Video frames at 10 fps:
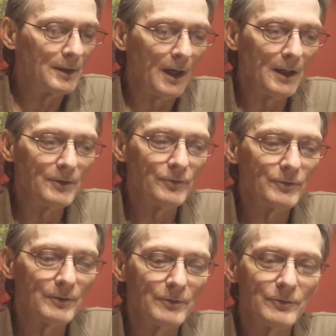
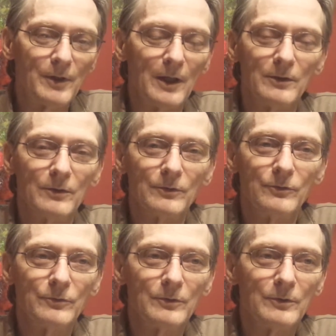God's
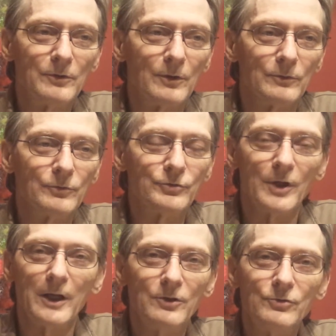standards don't
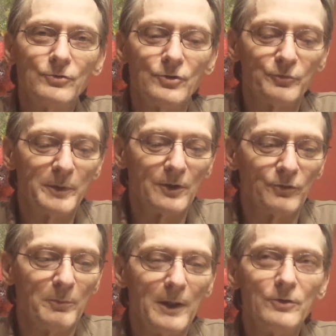change just
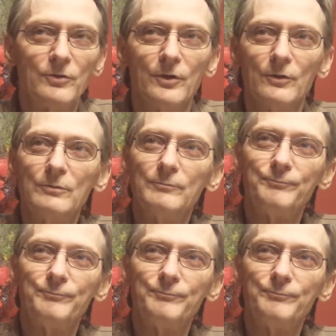because men's do.